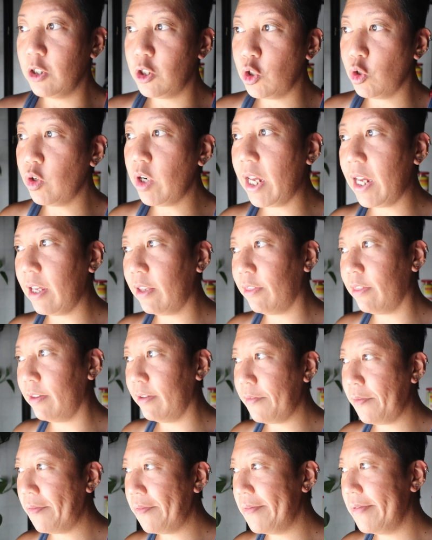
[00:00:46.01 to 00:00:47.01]
June 8th.
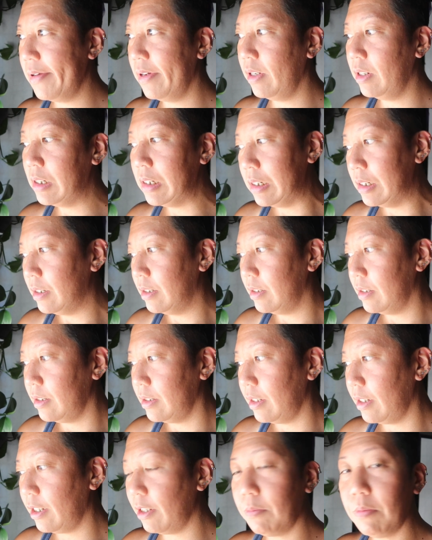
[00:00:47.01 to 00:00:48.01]

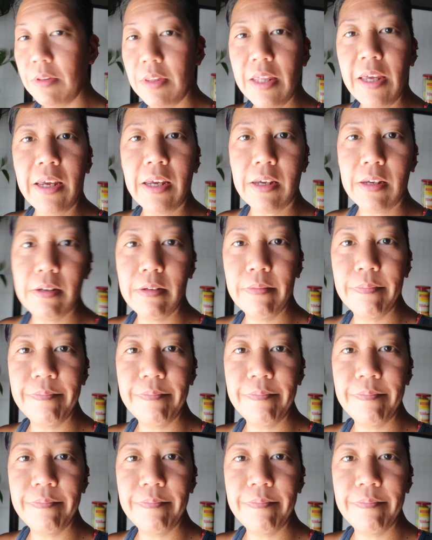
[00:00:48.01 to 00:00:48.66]
You would think